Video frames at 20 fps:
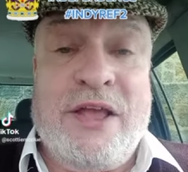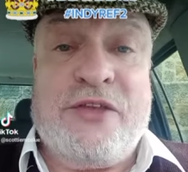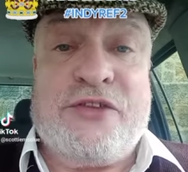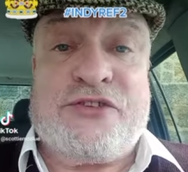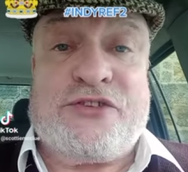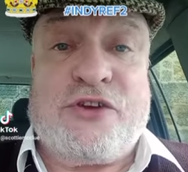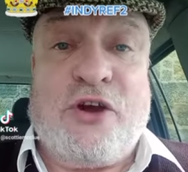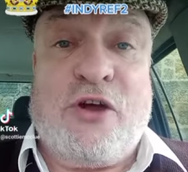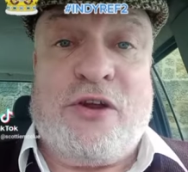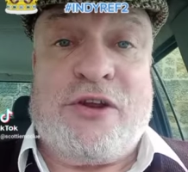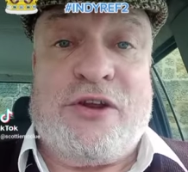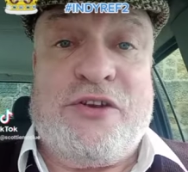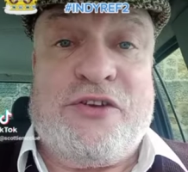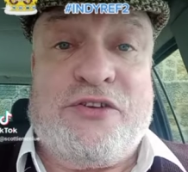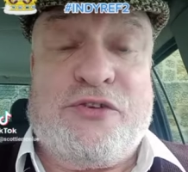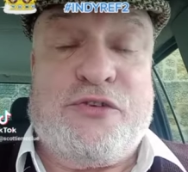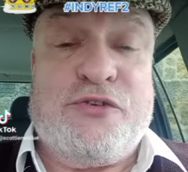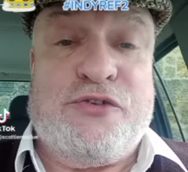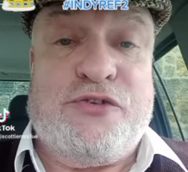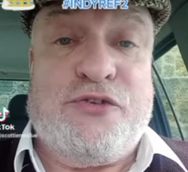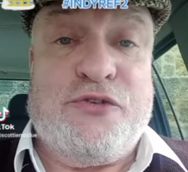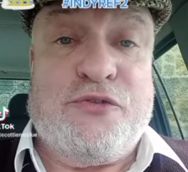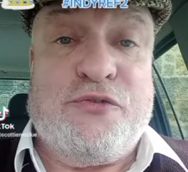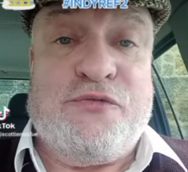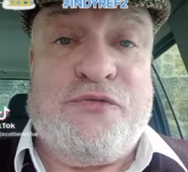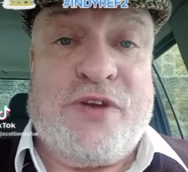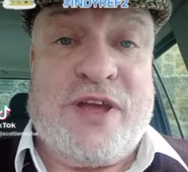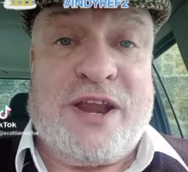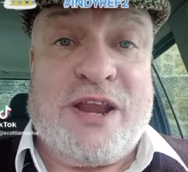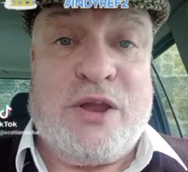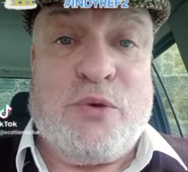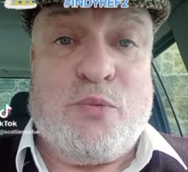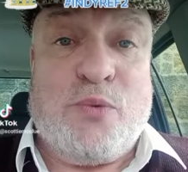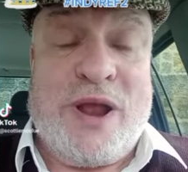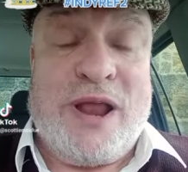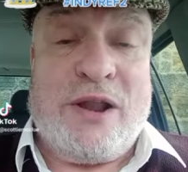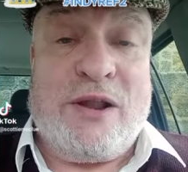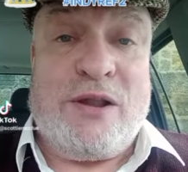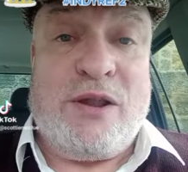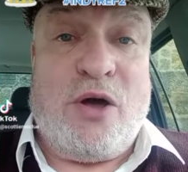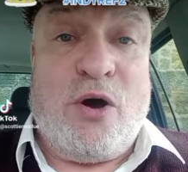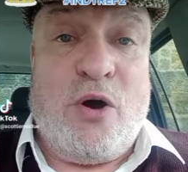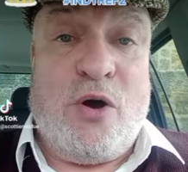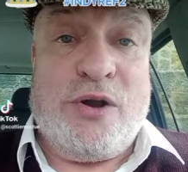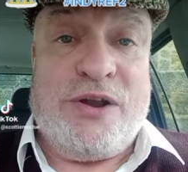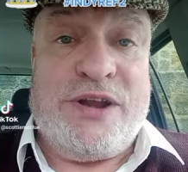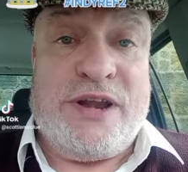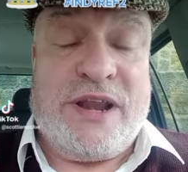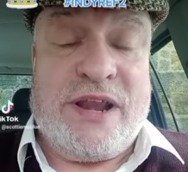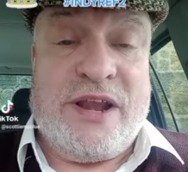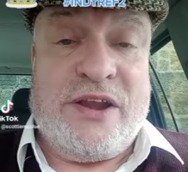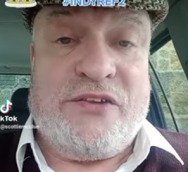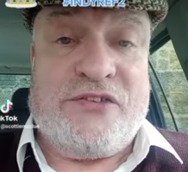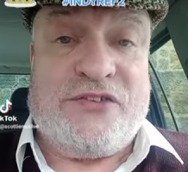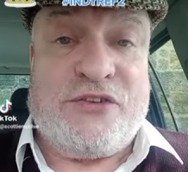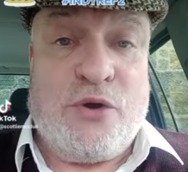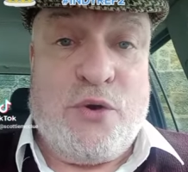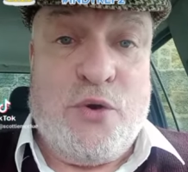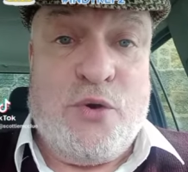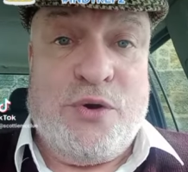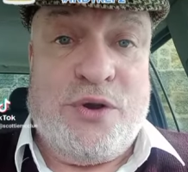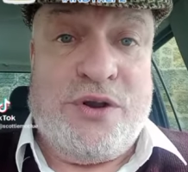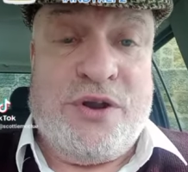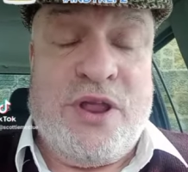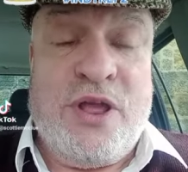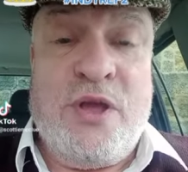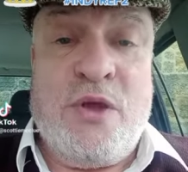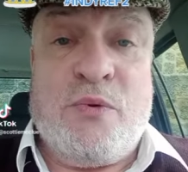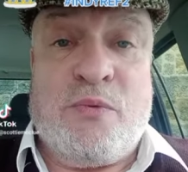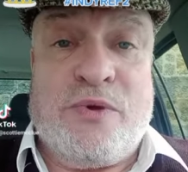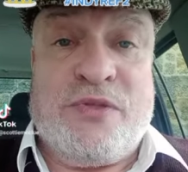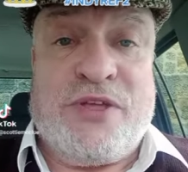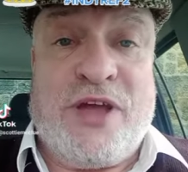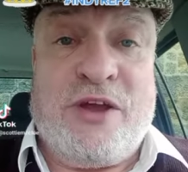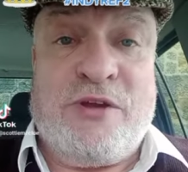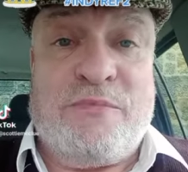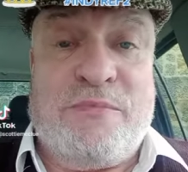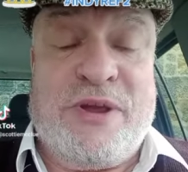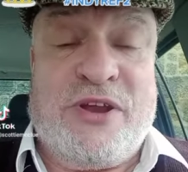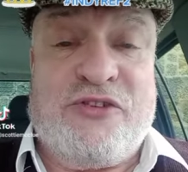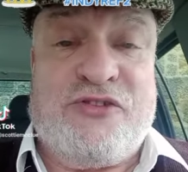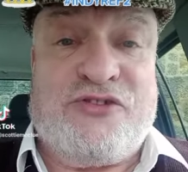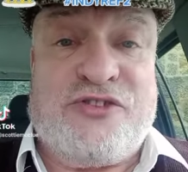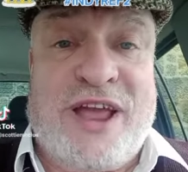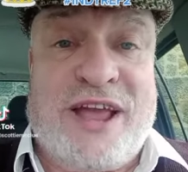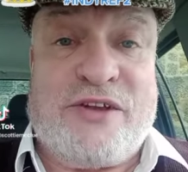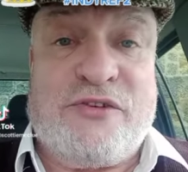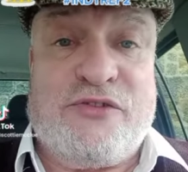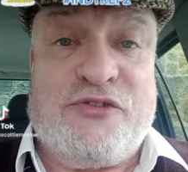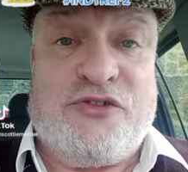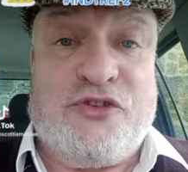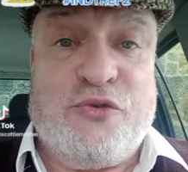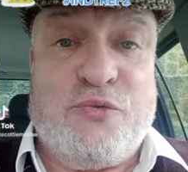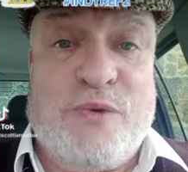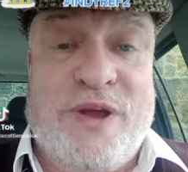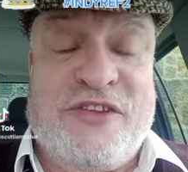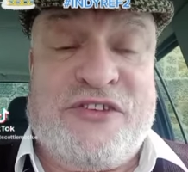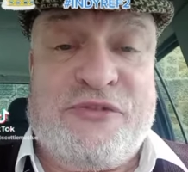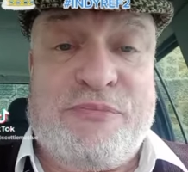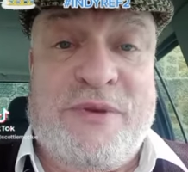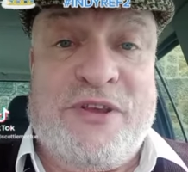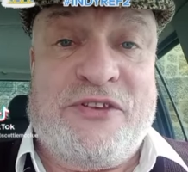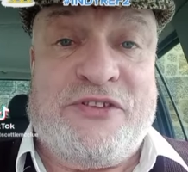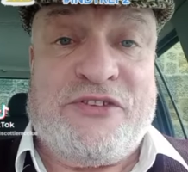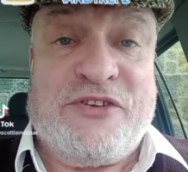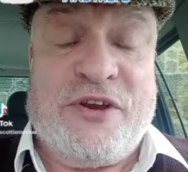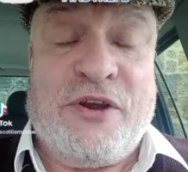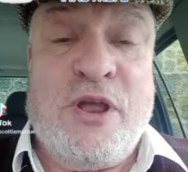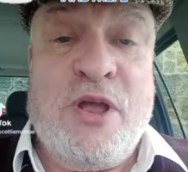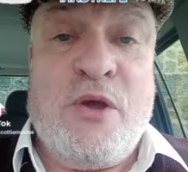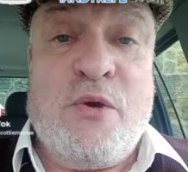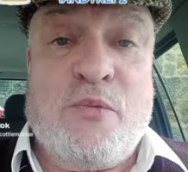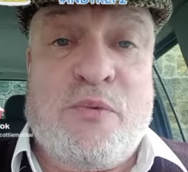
Scotland could do very well on its own without being shackled to Westminster.